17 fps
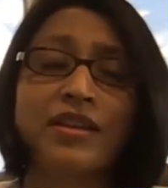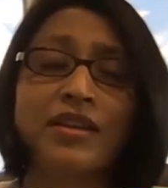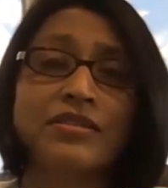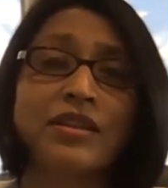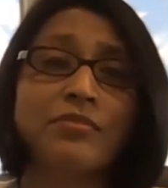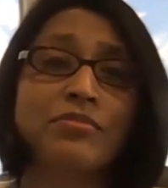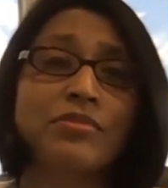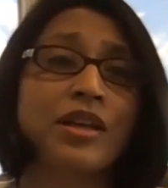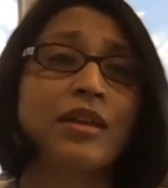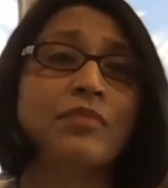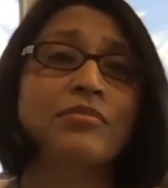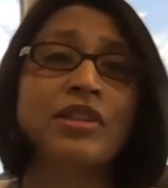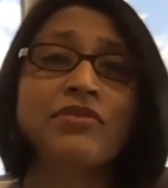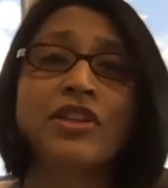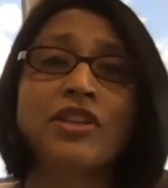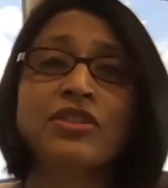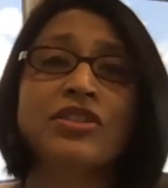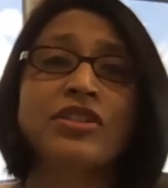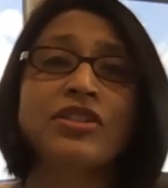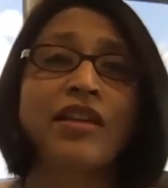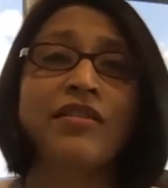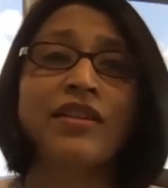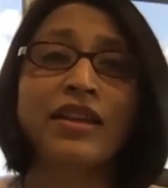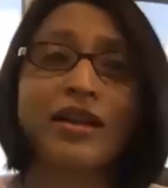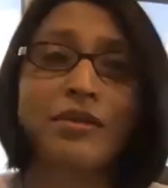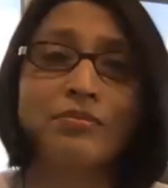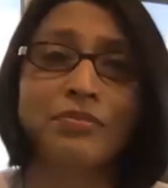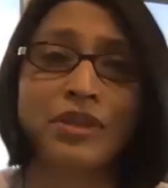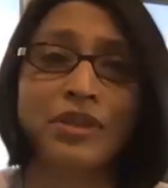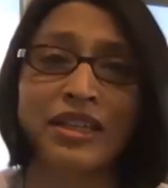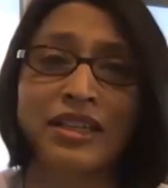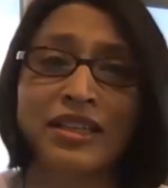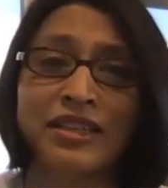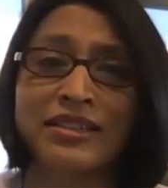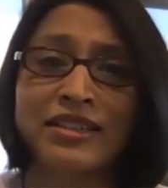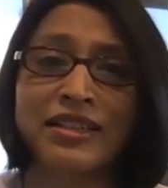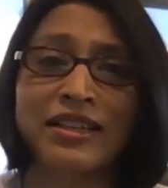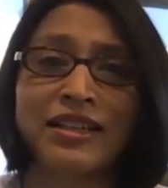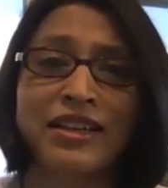And sometimes even as generic companies